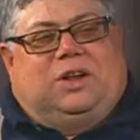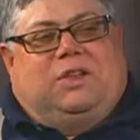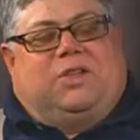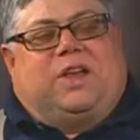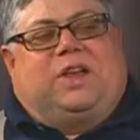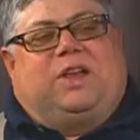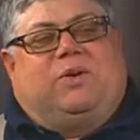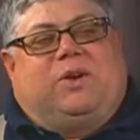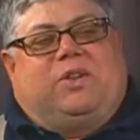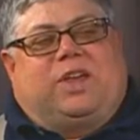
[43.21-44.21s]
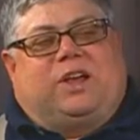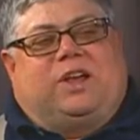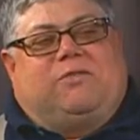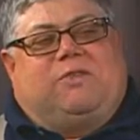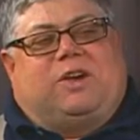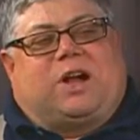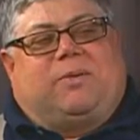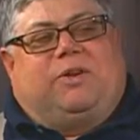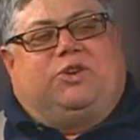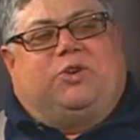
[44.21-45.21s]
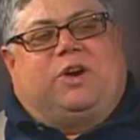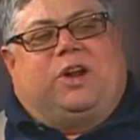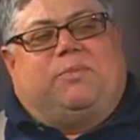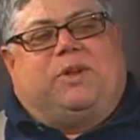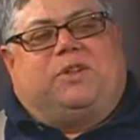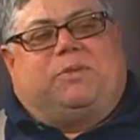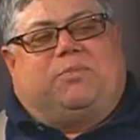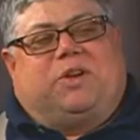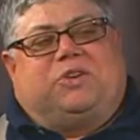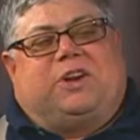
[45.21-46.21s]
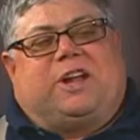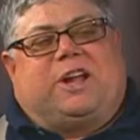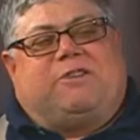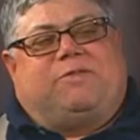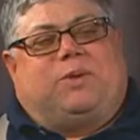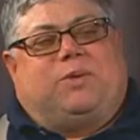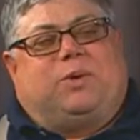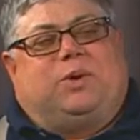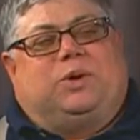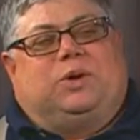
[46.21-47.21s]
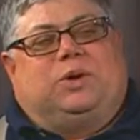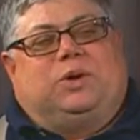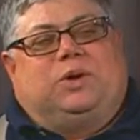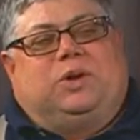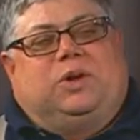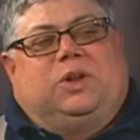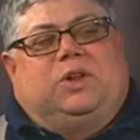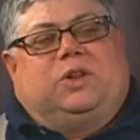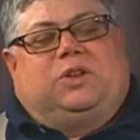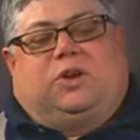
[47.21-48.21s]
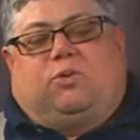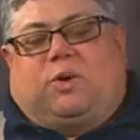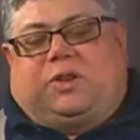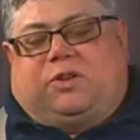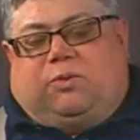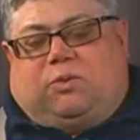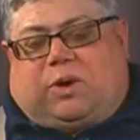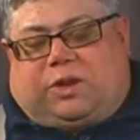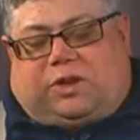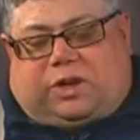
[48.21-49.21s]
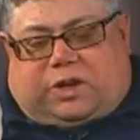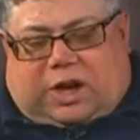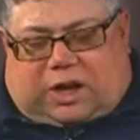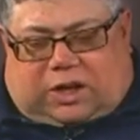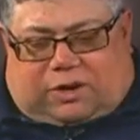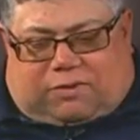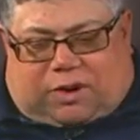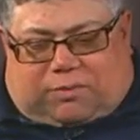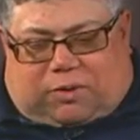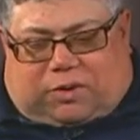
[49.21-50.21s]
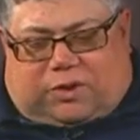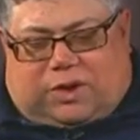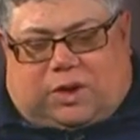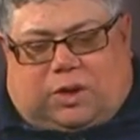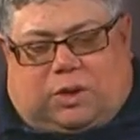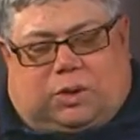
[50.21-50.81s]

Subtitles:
Thank you, and thank you for joining me. It's a pleasure to have you. So what's the title of your book there?